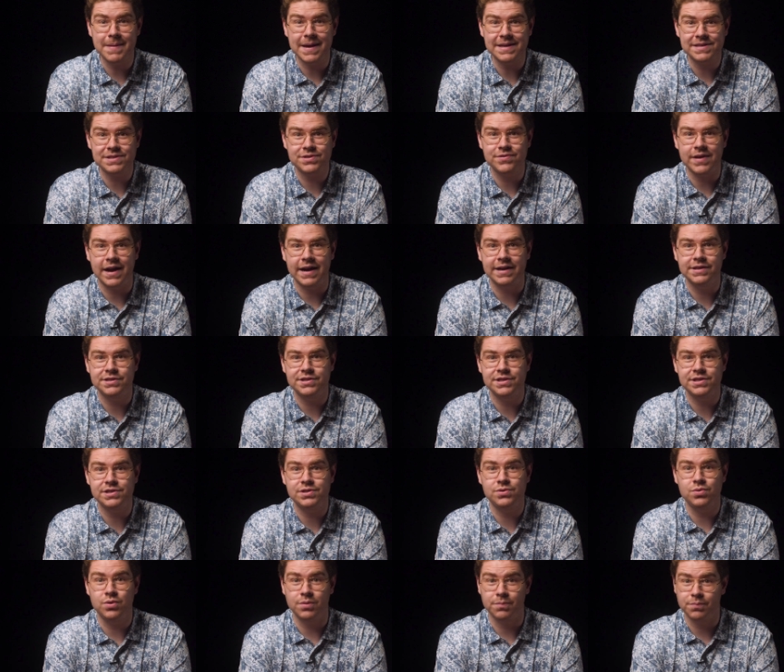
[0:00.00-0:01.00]
best
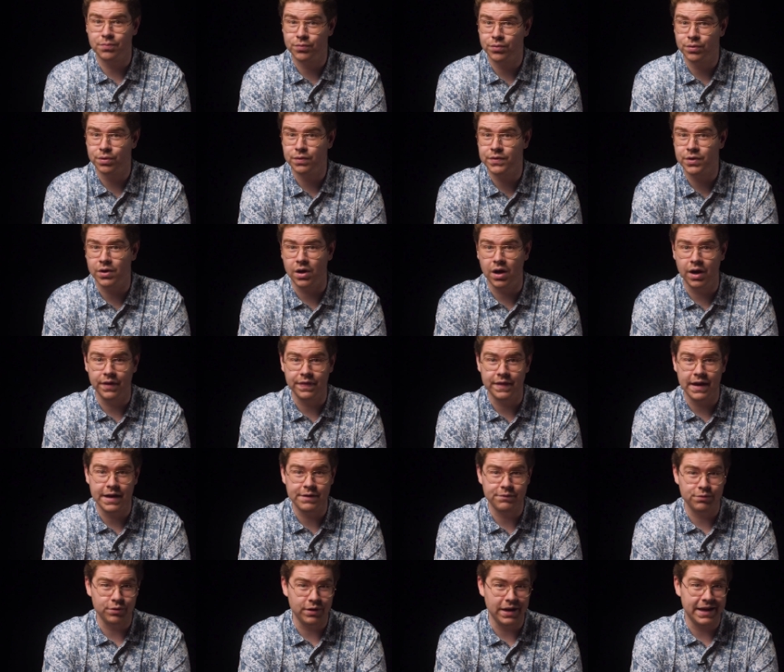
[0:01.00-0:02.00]
strategies to improve your
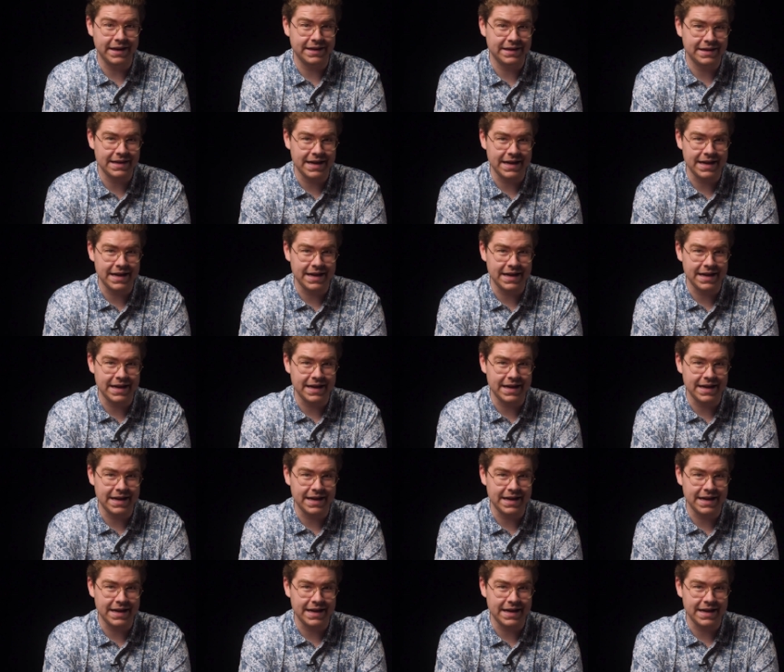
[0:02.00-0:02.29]
online roulette